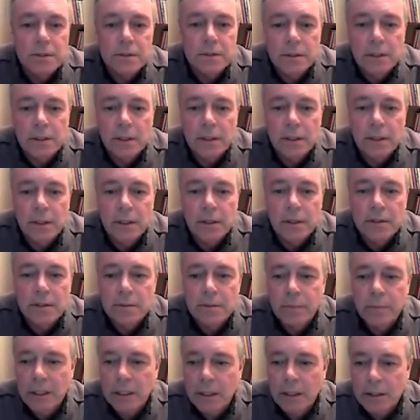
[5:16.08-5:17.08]
in here is
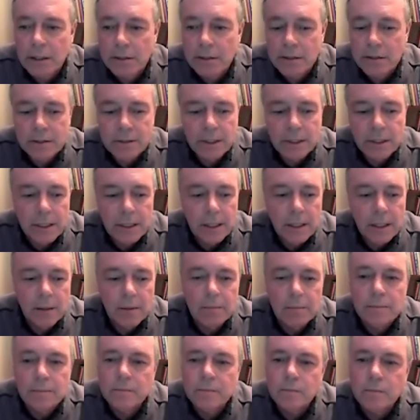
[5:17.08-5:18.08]
because
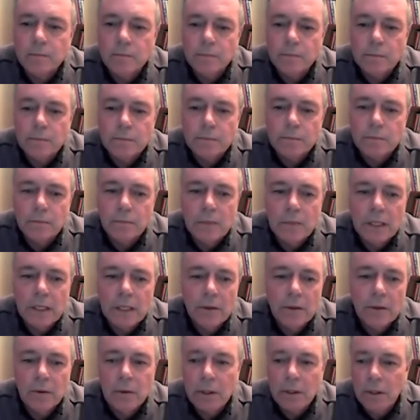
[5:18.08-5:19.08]

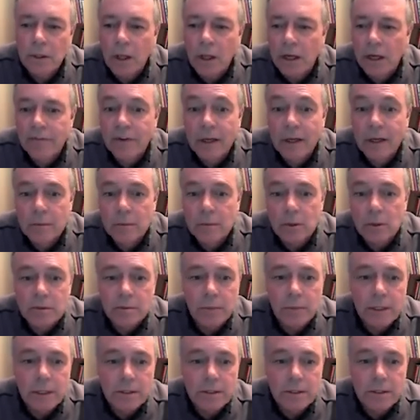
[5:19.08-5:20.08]
there were a lot of edibles
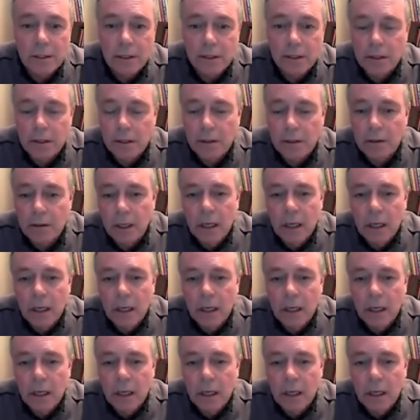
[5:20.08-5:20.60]
mixed in here.